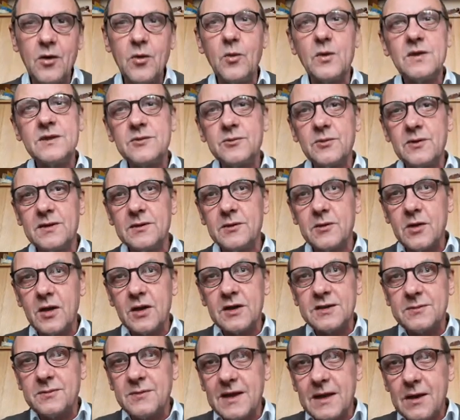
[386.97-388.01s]
Once we the
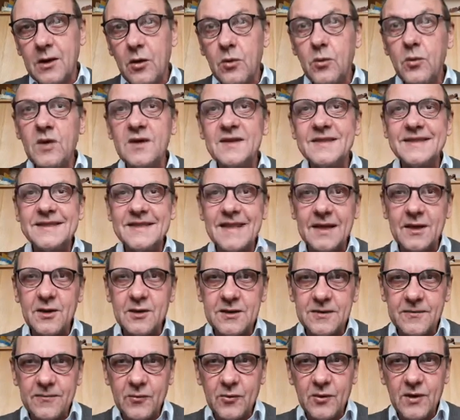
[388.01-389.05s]
cosmic law will set
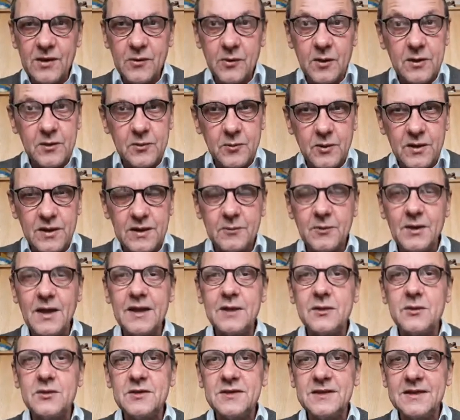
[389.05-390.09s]
us free, when we
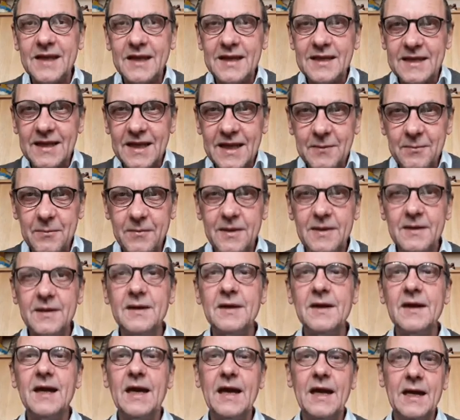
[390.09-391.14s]
understand them,
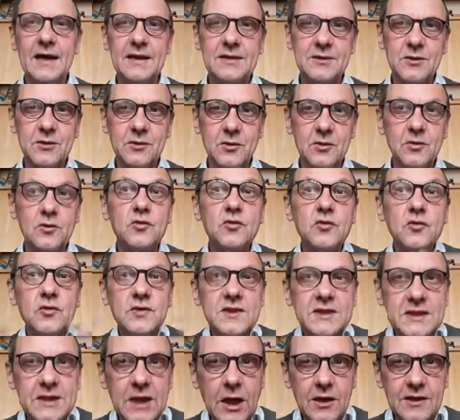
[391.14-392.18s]
and so the truth
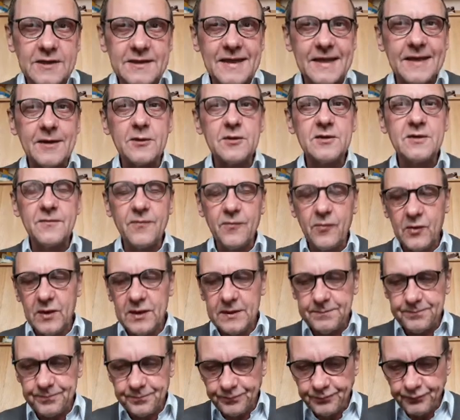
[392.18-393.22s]
shall set us
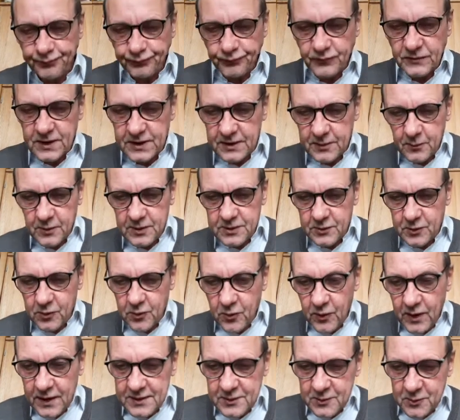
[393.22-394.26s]
free. I think it was the
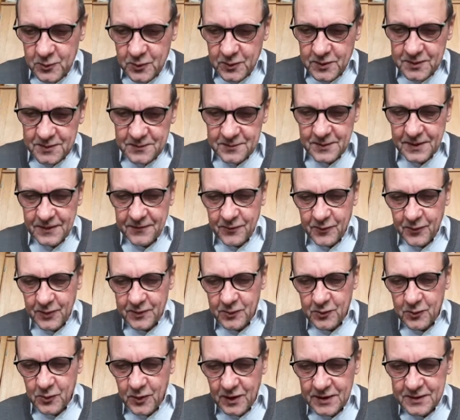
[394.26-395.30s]
Christ, my
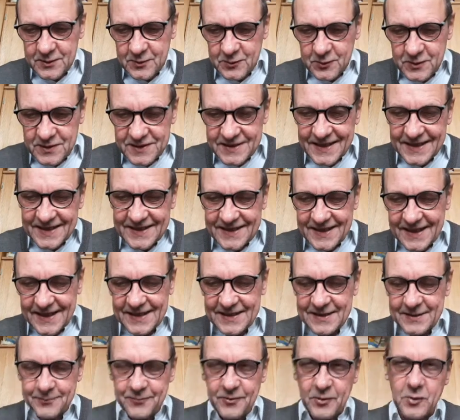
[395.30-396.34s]
friend, who said
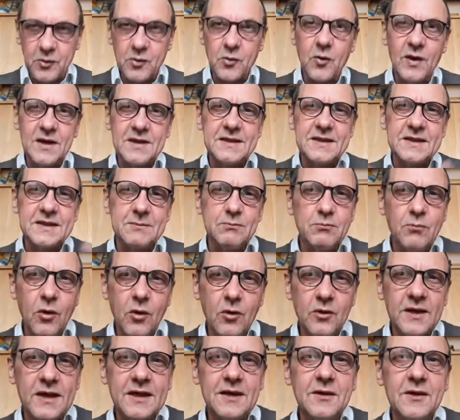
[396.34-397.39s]
that. For the Christ is
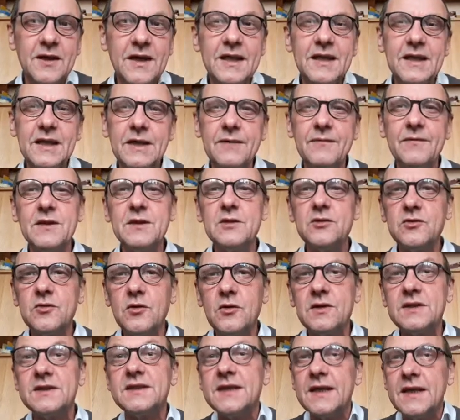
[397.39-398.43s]
more than an
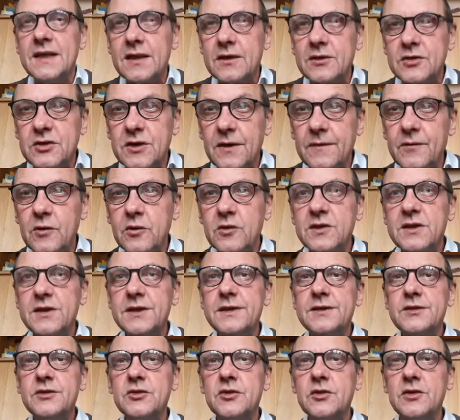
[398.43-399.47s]
individual. It's the energy of the
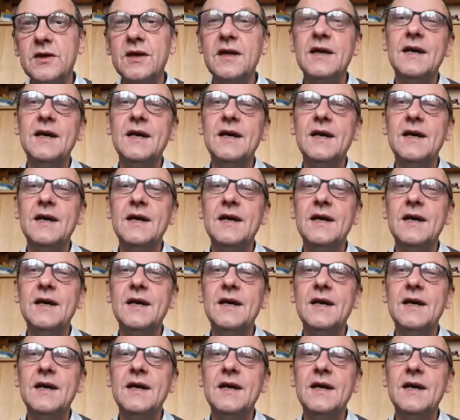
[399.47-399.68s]
teacher.